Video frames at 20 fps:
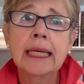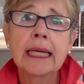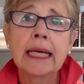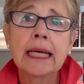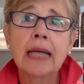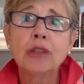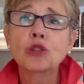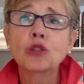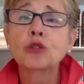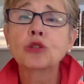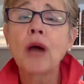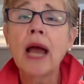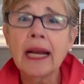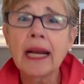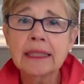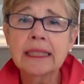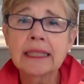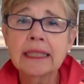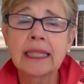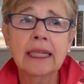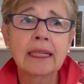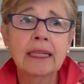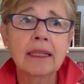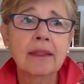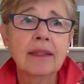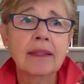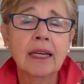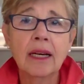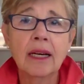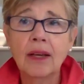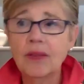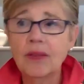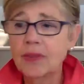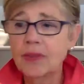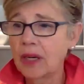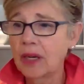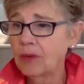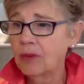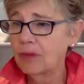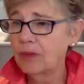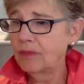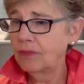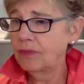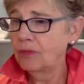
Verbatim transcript: attracting the the